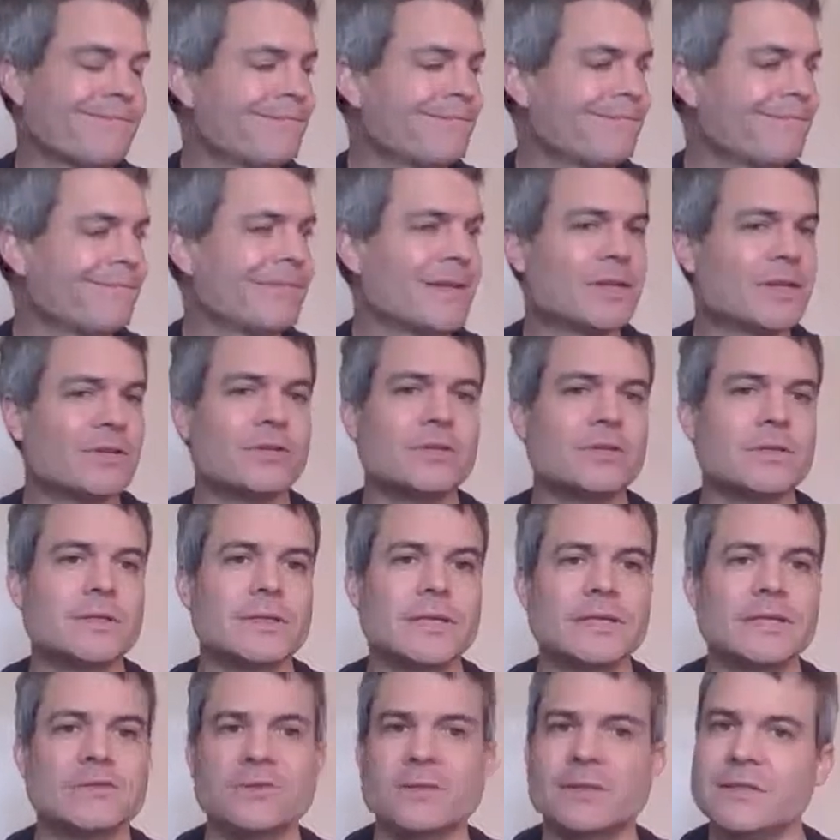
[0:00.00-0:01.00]
not good
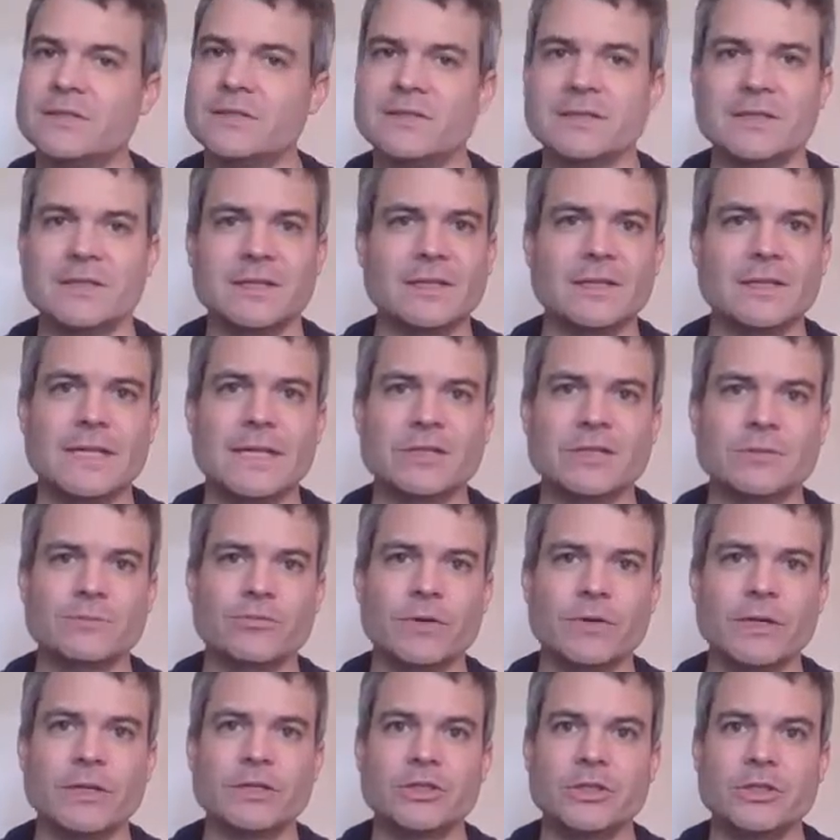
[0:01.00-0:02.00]
that's what leads to the
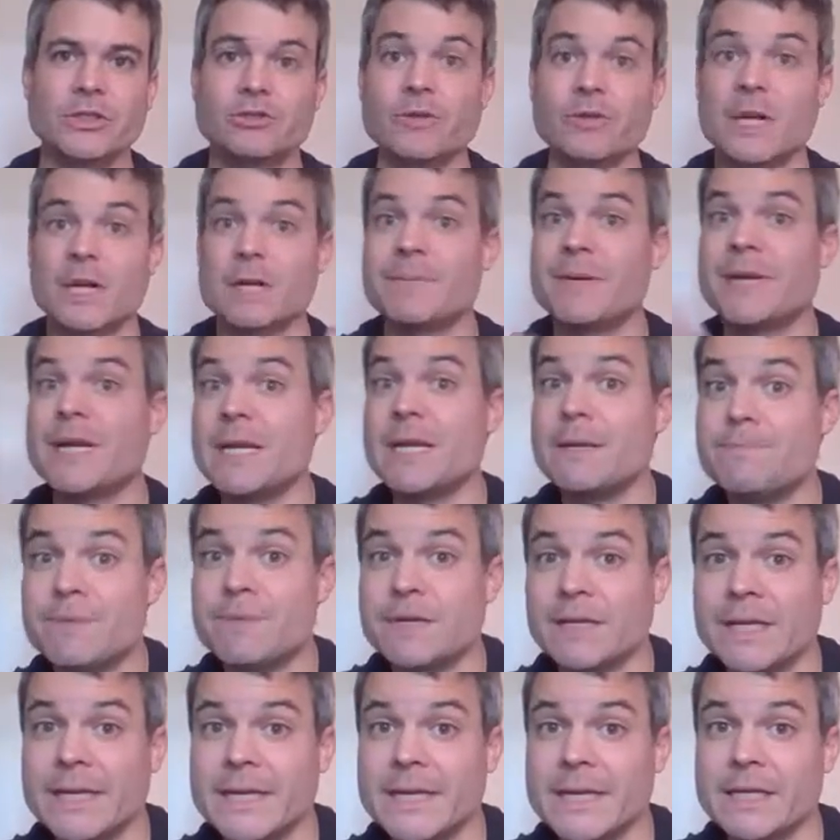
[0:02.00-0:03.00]
desperation you try to
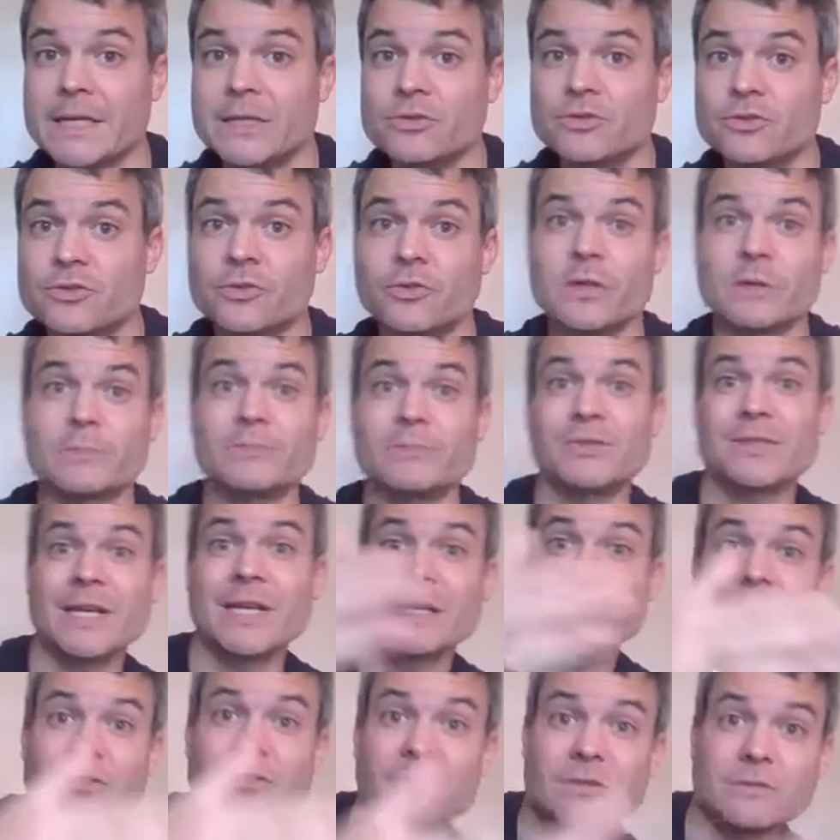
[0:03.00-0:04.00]
manipulate
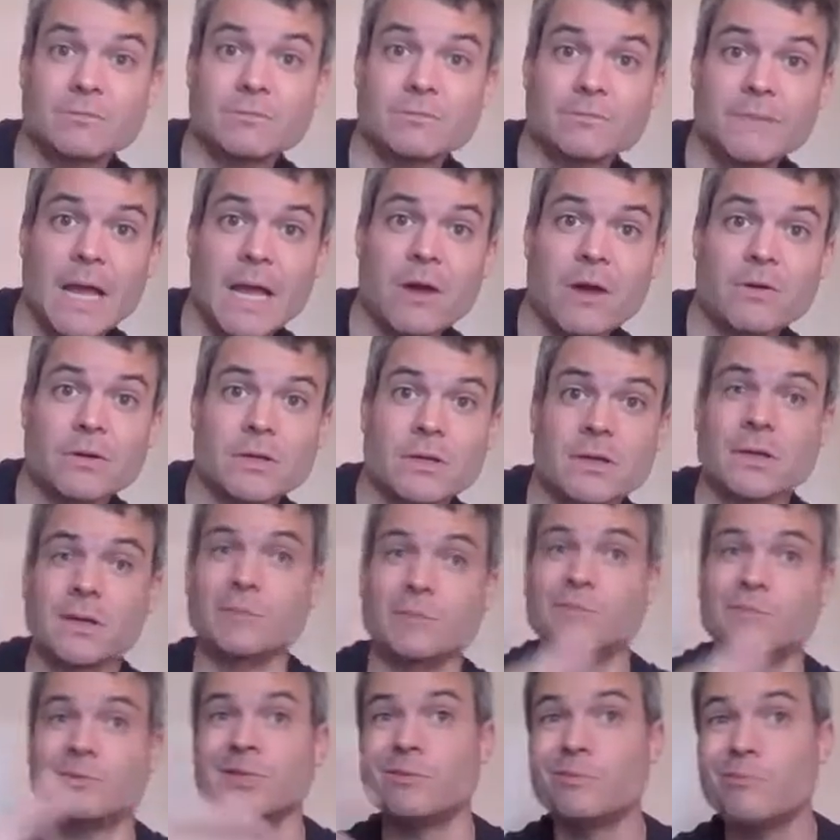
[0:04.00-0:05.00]
circumstances
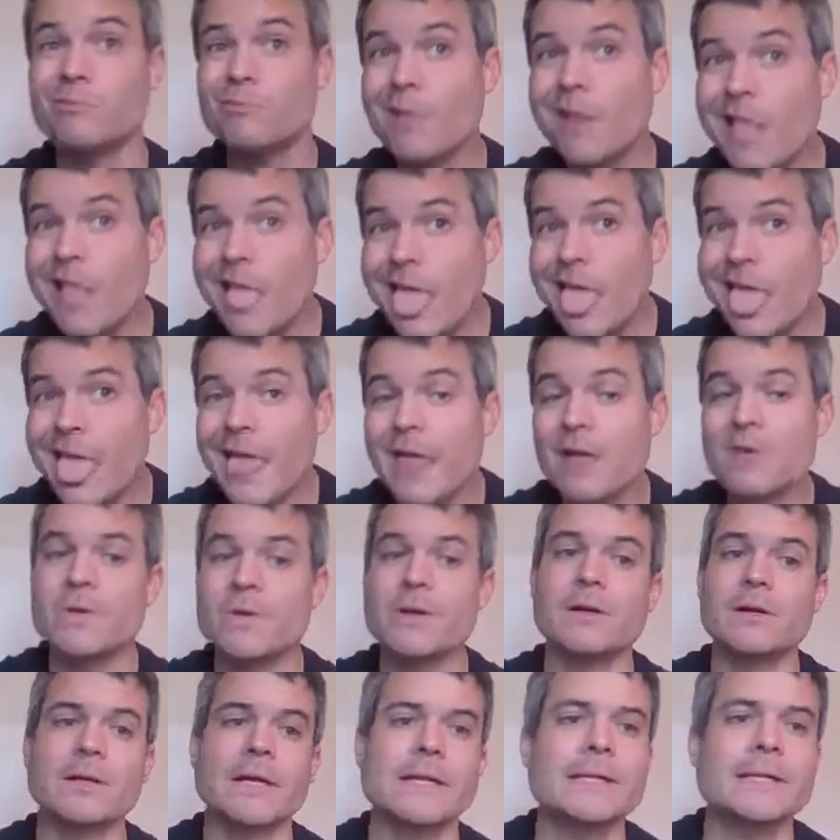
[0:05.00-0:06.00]
outcomes we
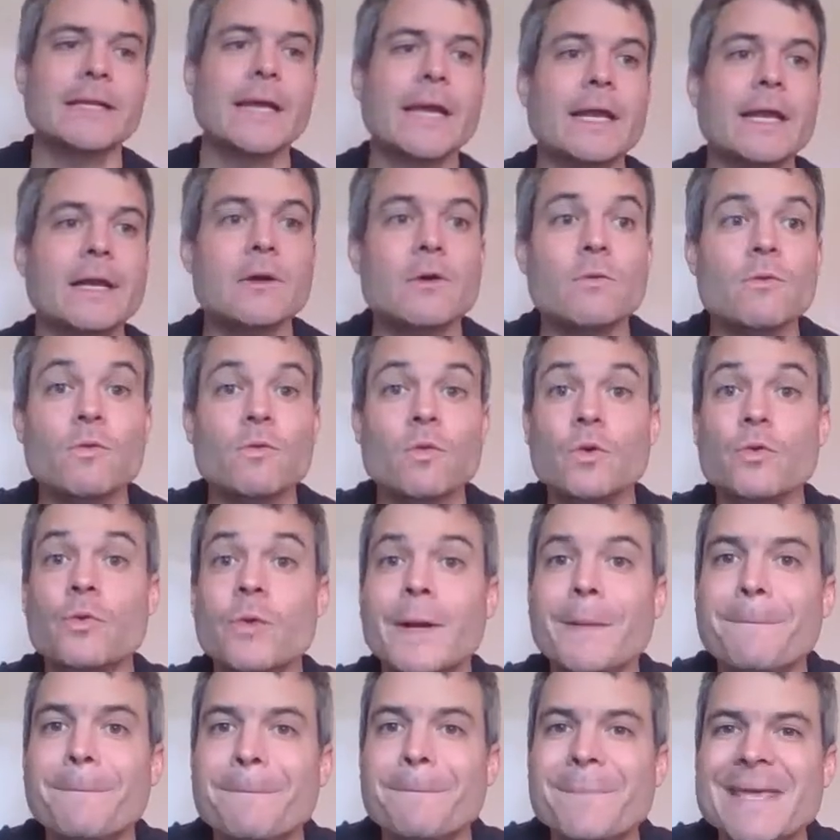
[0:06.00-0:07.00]
don't like that we
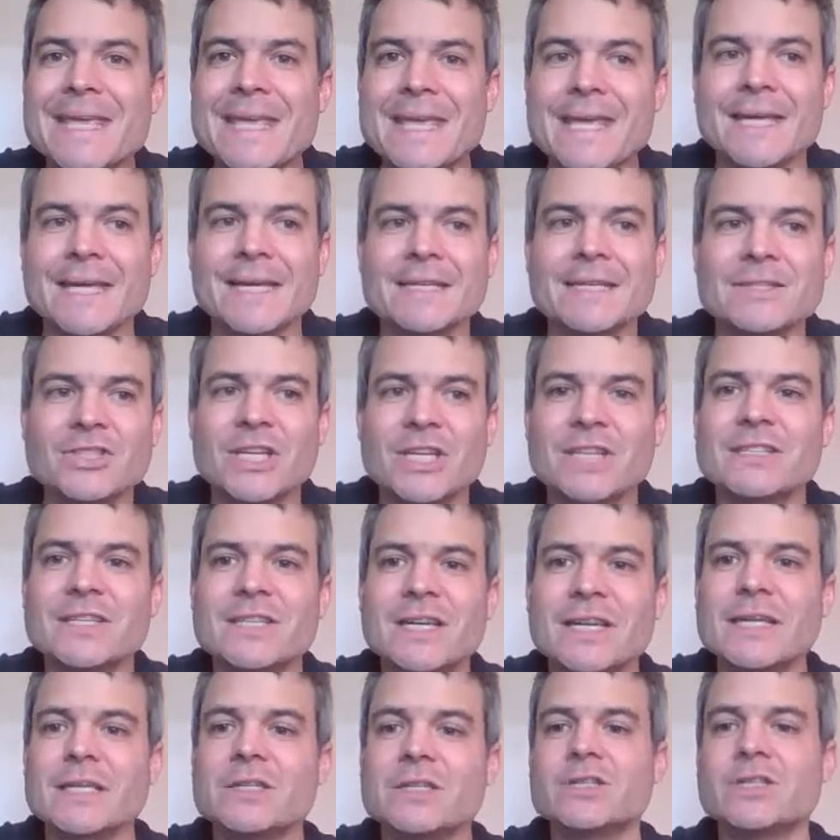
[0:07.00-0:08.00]
want to be change
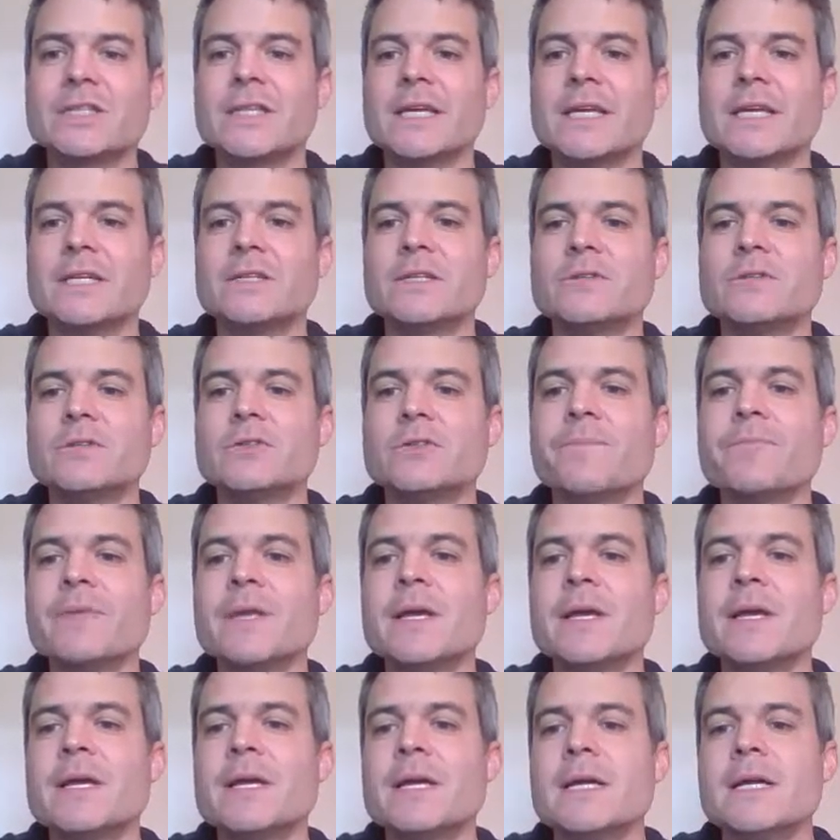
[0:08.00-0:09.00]
that energy then do
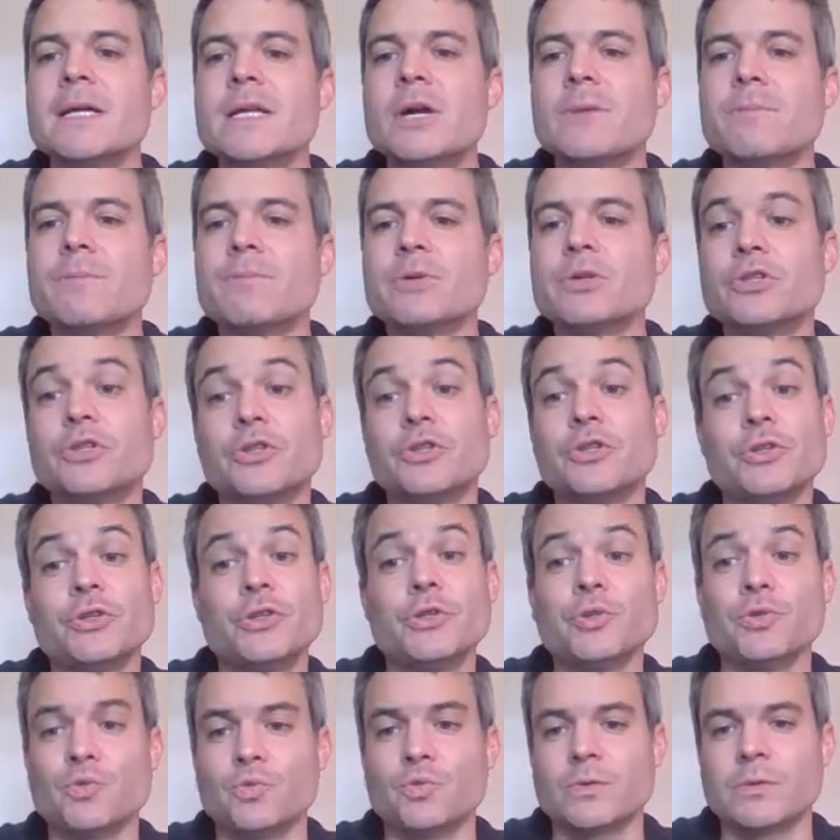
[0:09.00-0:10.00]
Number
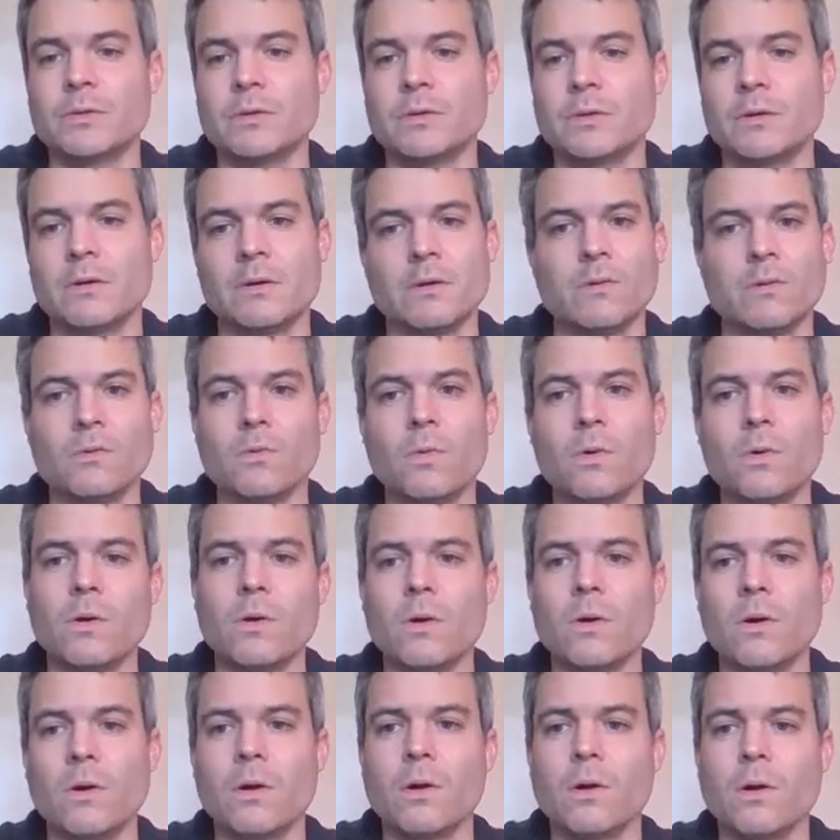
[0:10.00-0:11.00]
two,
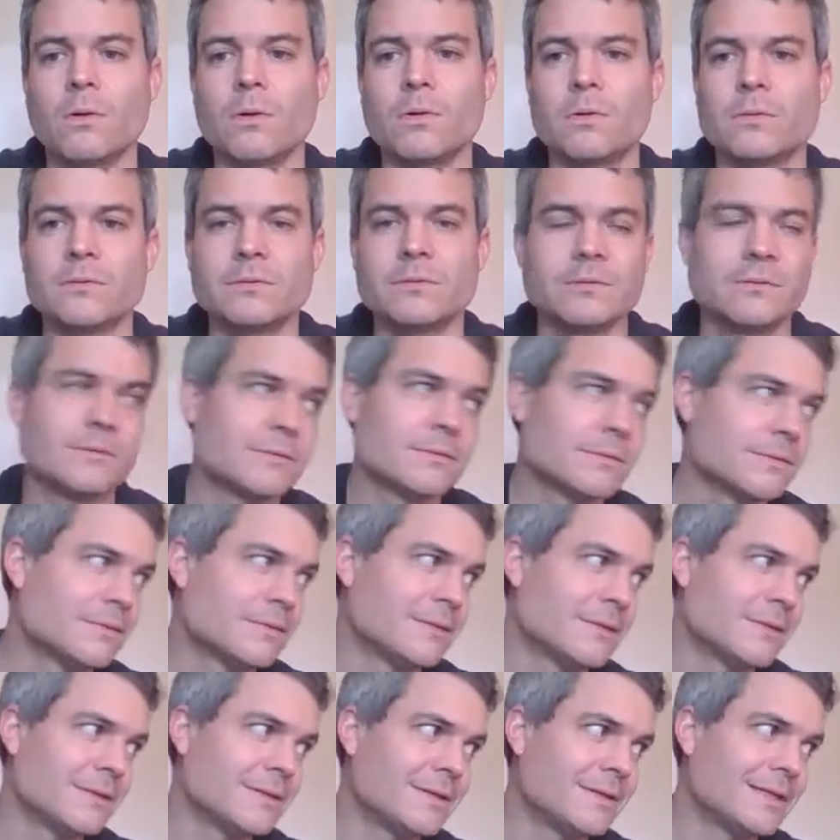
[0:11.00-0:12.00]
whoa,
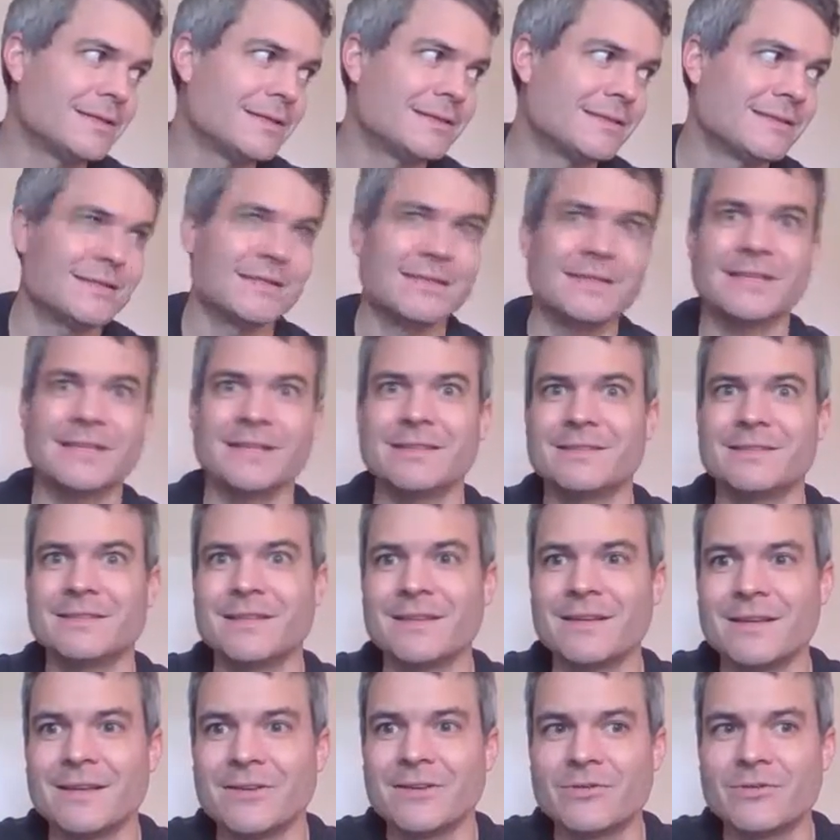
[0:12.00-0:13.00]
Nisley is
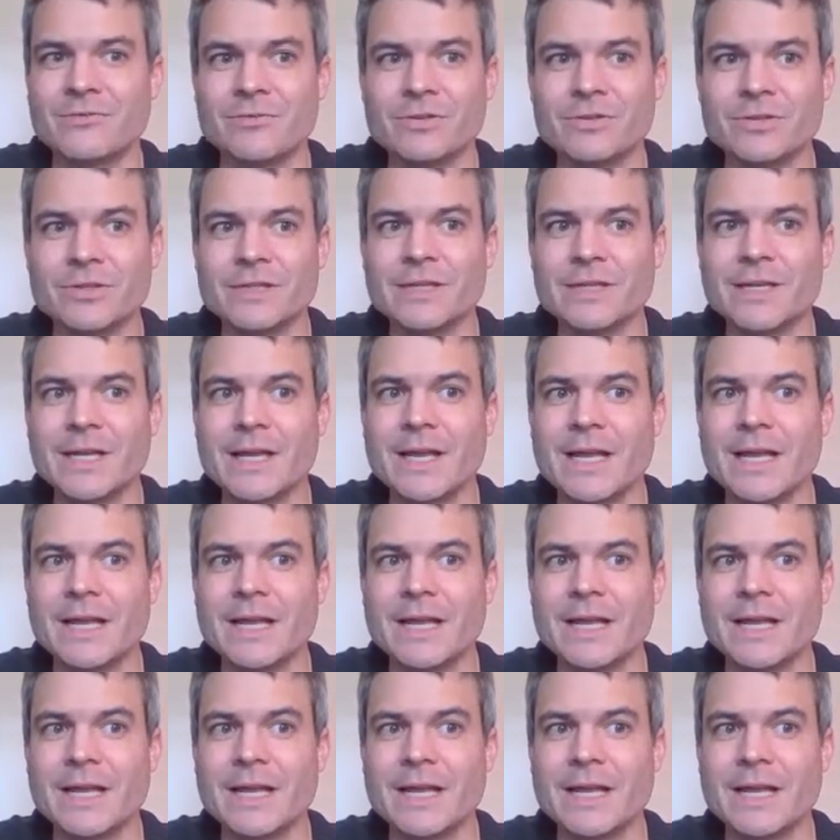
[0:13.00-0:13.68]
really